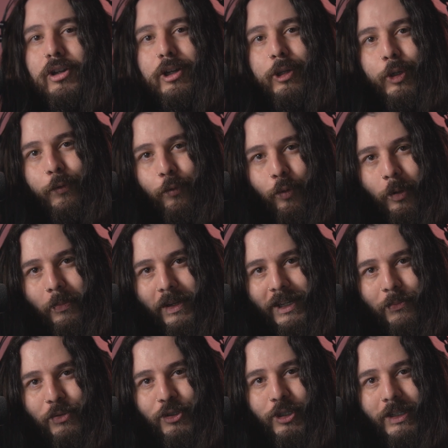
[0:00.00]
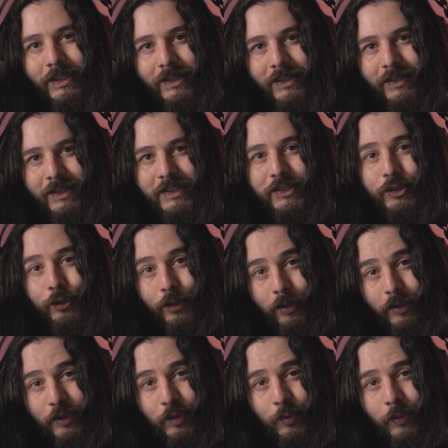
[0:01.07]
Hello everyone, my name is Jesse. This is the
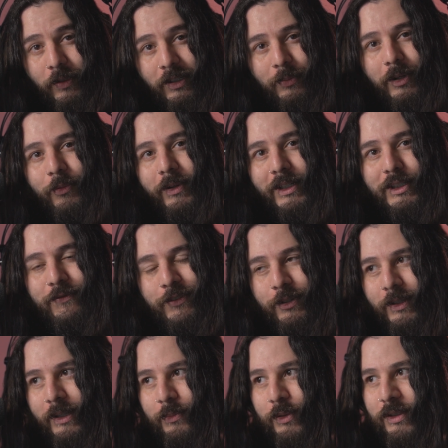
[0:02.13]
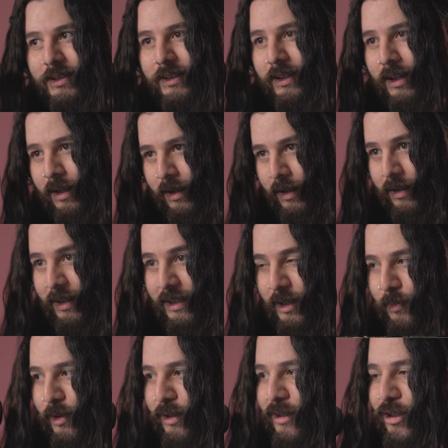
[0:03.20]
Auditorium. I react to video game music as a
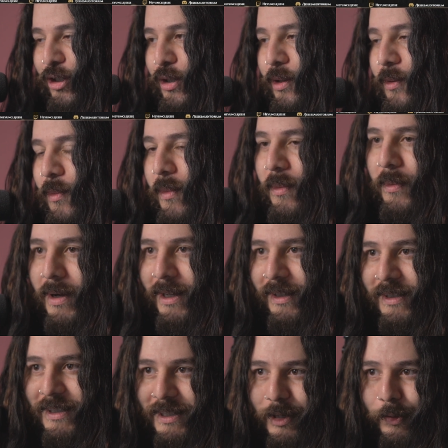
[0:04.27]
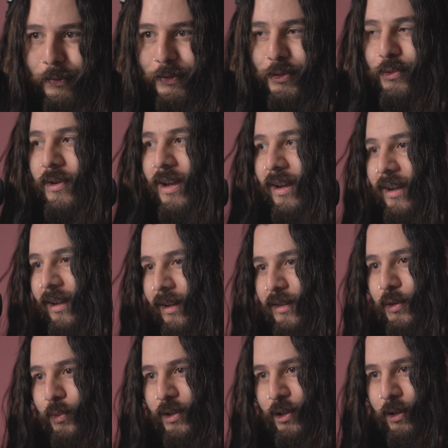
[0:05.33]
musician myself. Today is
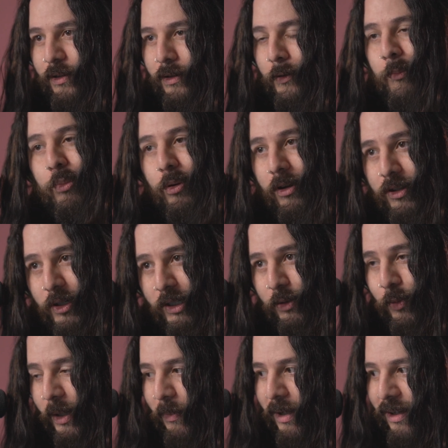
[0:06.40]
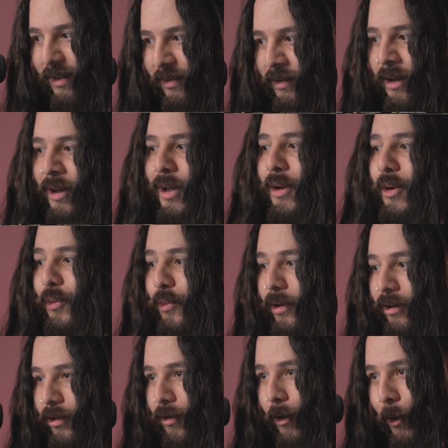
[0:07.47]
the return of Project Wingman. We
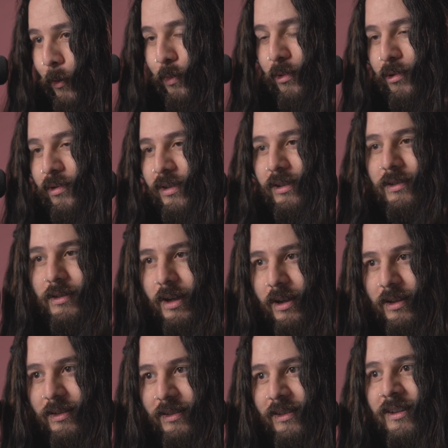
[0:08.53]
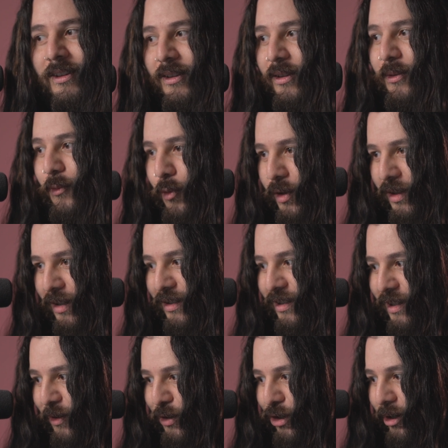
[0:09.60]
are almost done with this
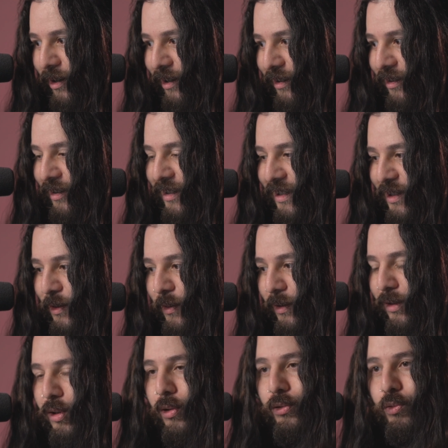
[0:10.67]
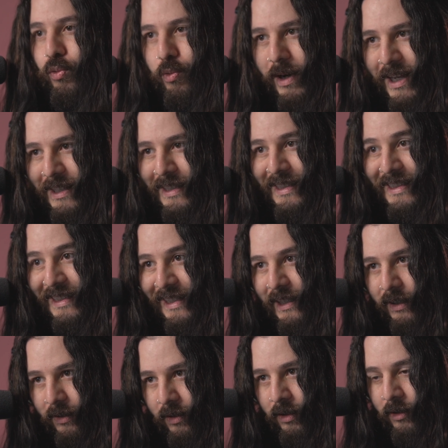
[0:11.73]
soundtrack. This song is called Red
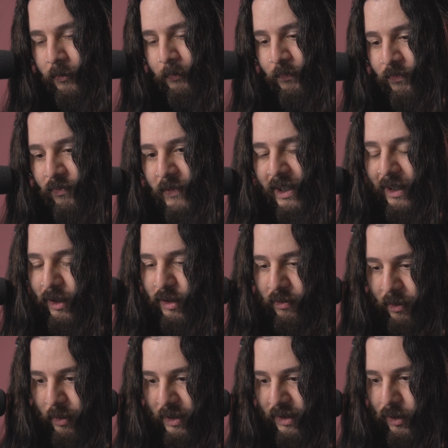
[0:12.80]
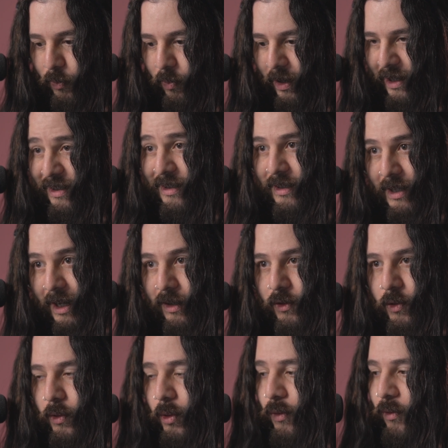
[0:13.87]
Sea, and it's requested by
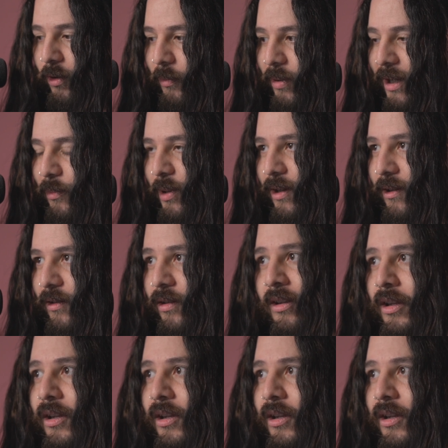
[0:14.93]
Daniel over on PayPal.